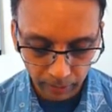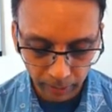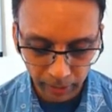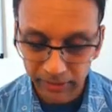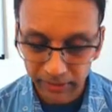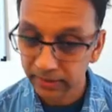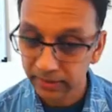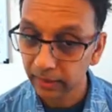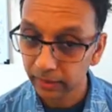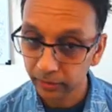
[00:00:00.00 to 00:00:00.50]

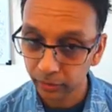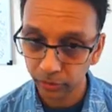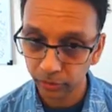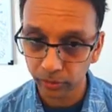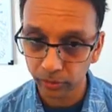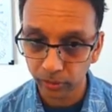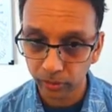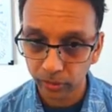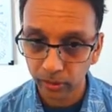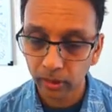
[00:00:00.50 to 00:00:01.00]
But is that
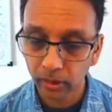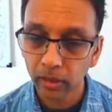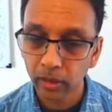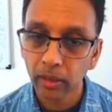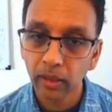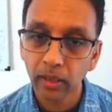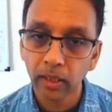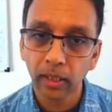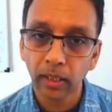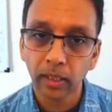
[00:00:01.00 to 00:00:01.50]
true?
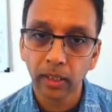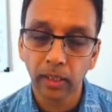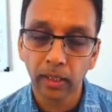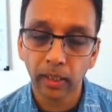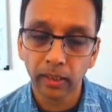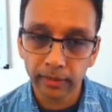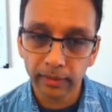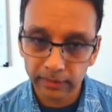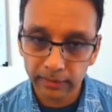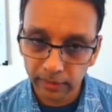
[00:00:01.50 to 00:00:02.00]

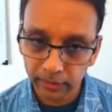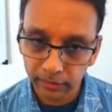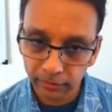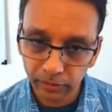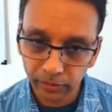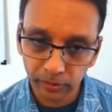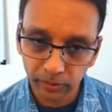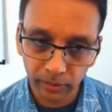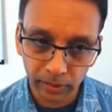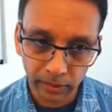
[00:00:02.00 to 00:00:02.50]
Is
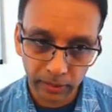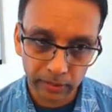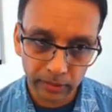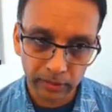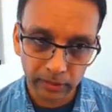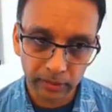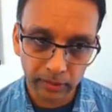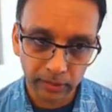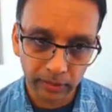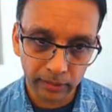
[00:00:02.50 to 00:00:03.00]
that true
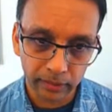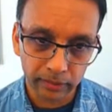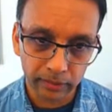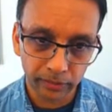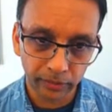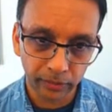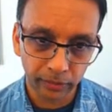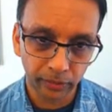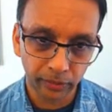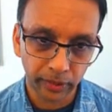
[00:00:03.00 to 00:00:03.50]
that
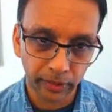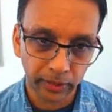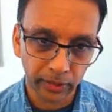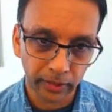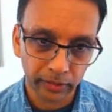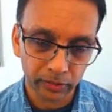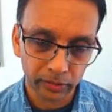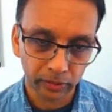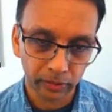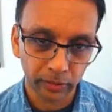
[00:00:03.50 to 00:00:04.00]
you
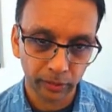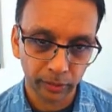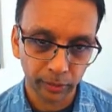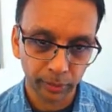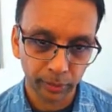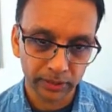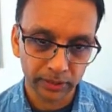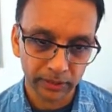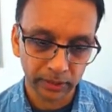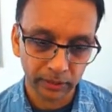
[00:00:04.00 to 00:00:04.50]
can actually
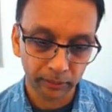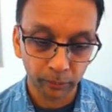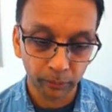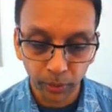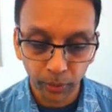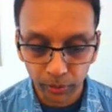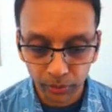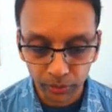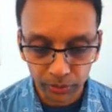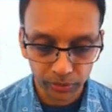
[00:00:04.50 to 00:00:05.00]
represent
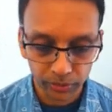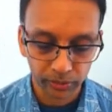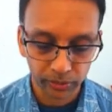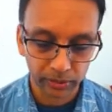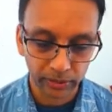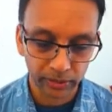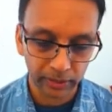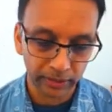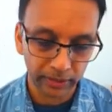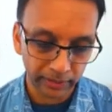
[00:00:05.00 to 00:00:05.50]

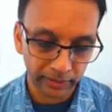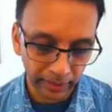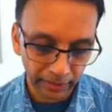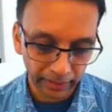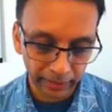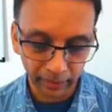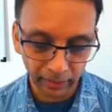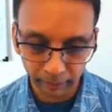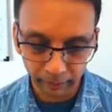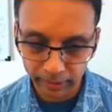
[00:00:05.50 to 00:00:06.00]
motion and
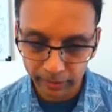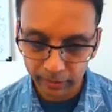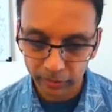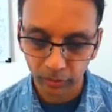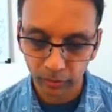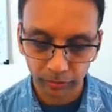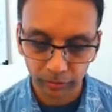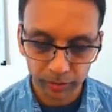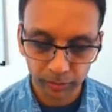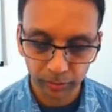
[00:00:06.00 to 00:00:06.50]
dynamic
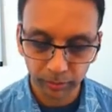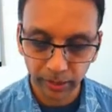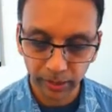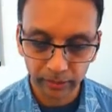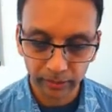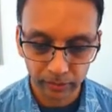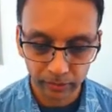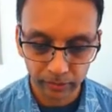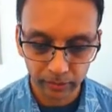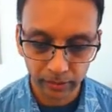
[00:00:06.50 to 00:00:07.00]
stuffs
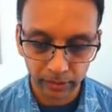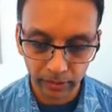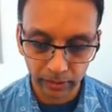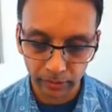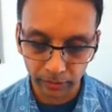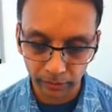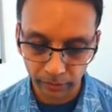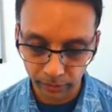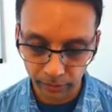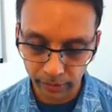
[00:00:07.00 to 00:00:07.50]
better in
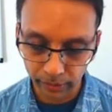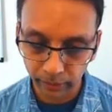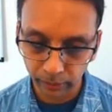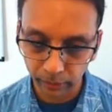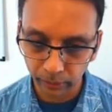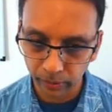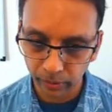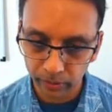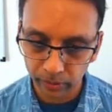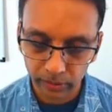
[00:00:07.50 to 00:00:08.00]
a
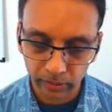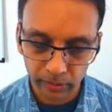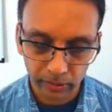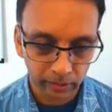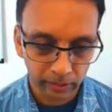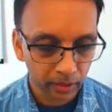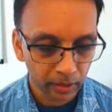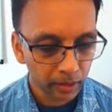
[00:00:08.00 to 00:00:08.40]
3D world?